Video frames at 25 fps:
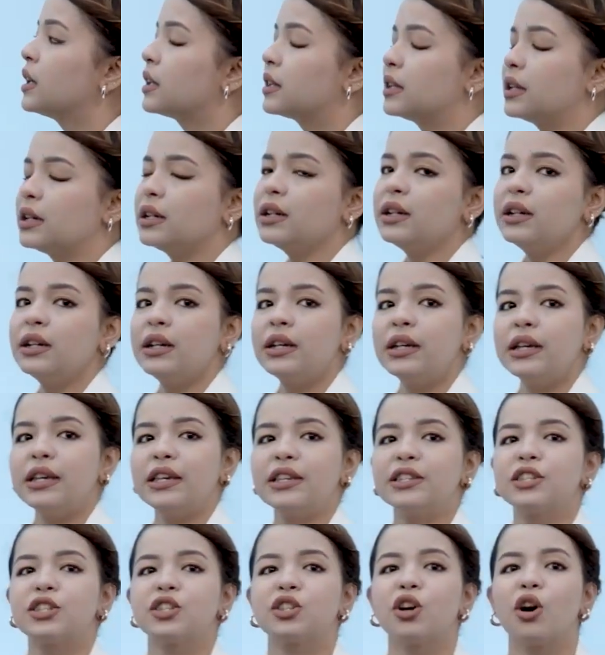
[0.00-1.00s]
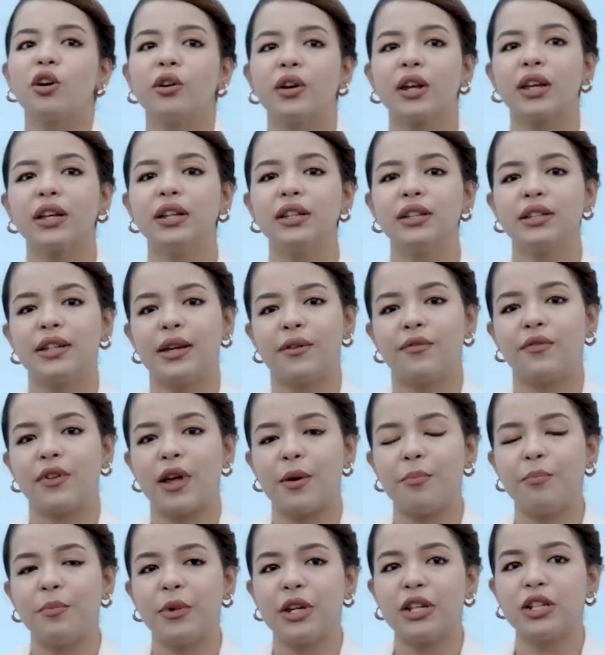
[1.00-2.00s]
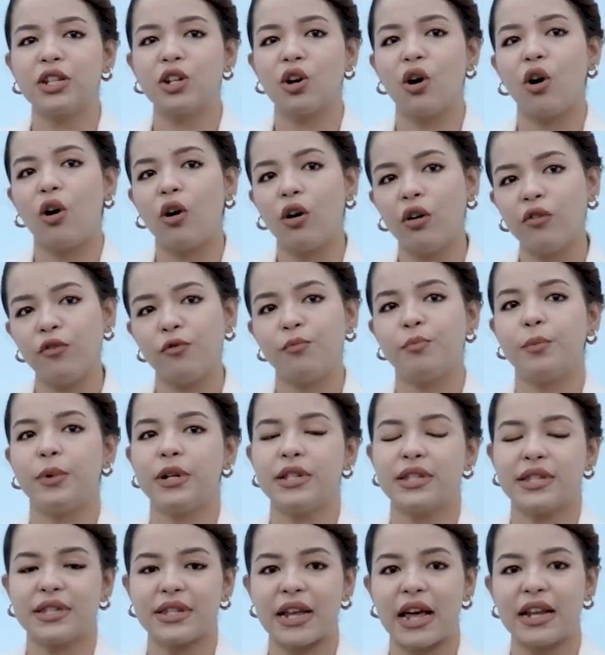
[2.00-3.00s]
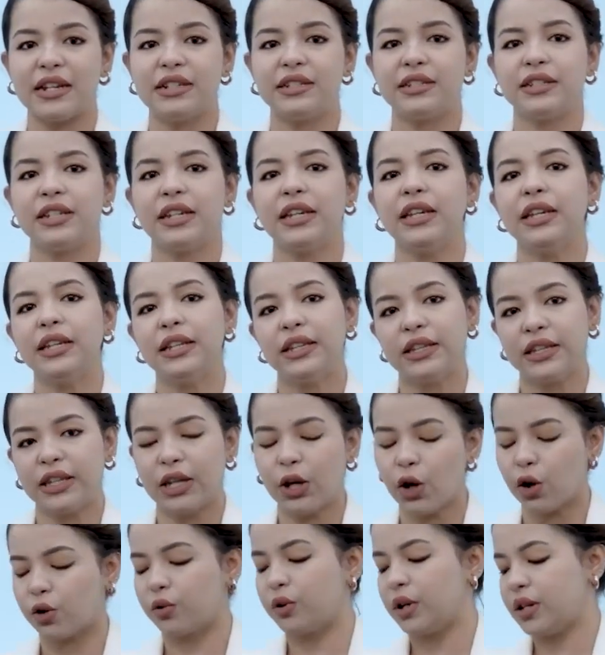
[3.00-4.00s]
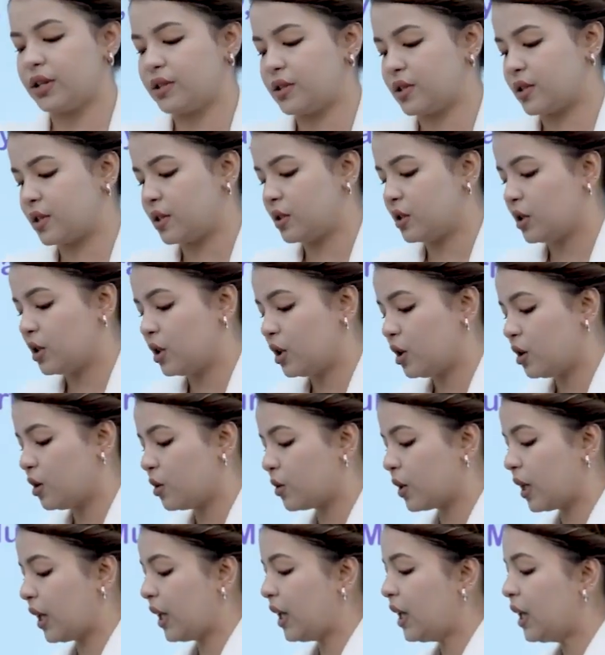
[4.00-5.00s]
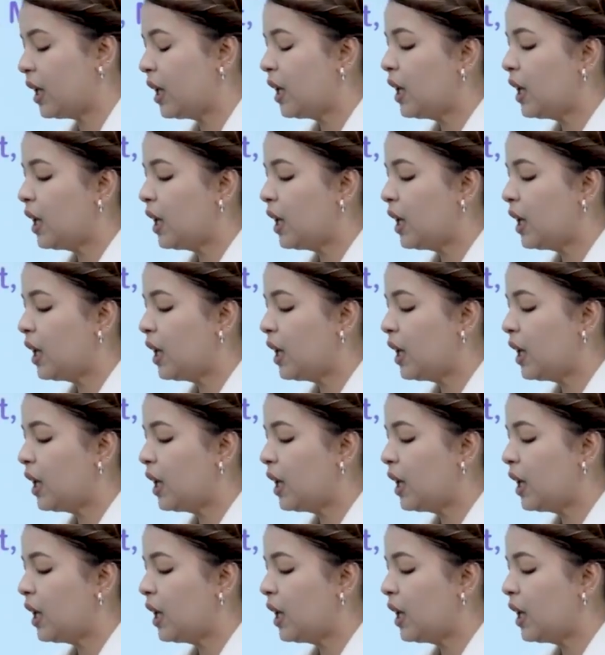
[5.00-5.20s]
the historical development of personality theories. Okay.